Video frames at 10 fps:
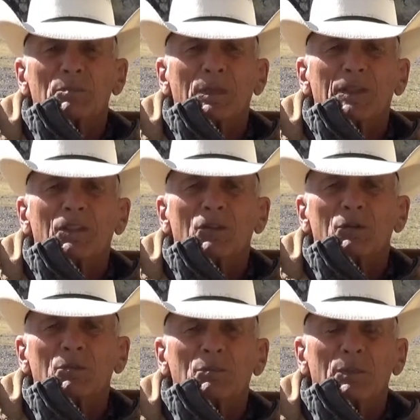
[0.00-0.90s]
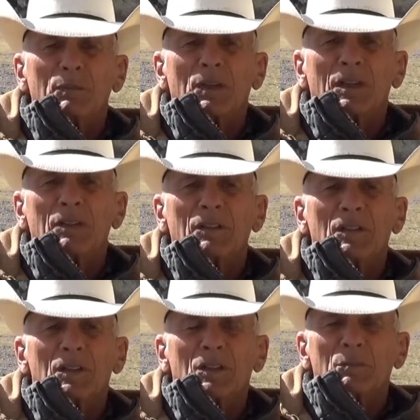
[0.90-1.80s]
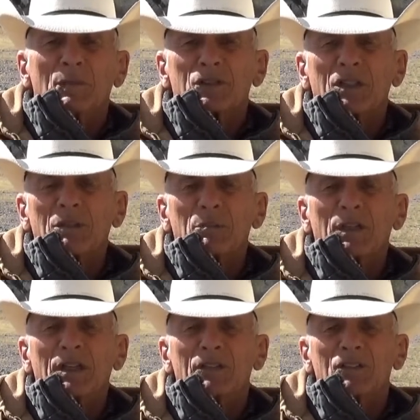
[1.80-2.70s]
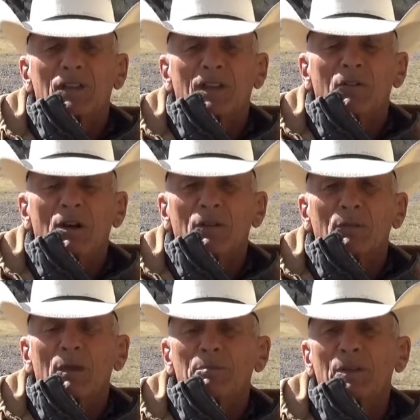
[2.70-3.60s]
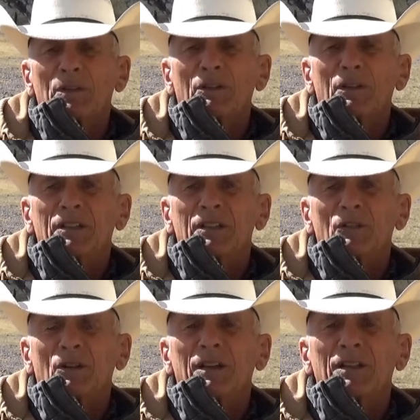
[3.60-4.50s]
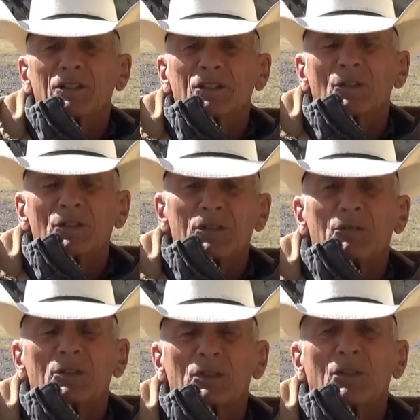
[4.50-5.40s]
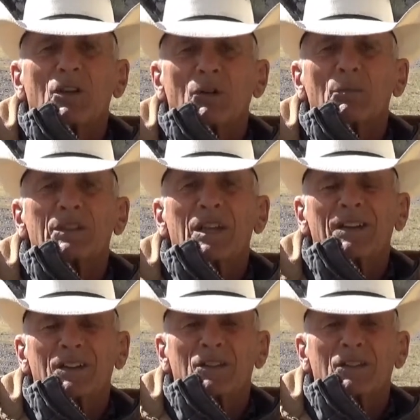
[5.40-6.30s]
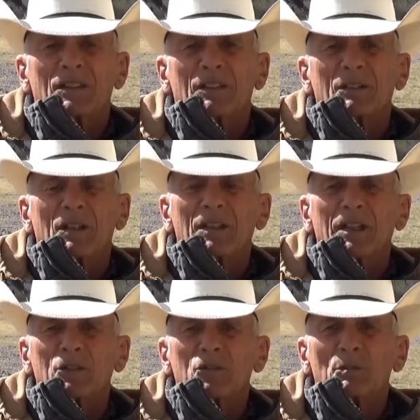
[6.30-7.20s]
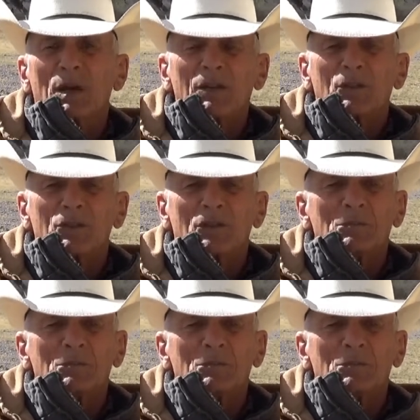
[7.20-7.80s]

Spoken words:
pinon and mesquite beans, and they ground them up in their Indian grinding stones, which are called metates, and they use manos.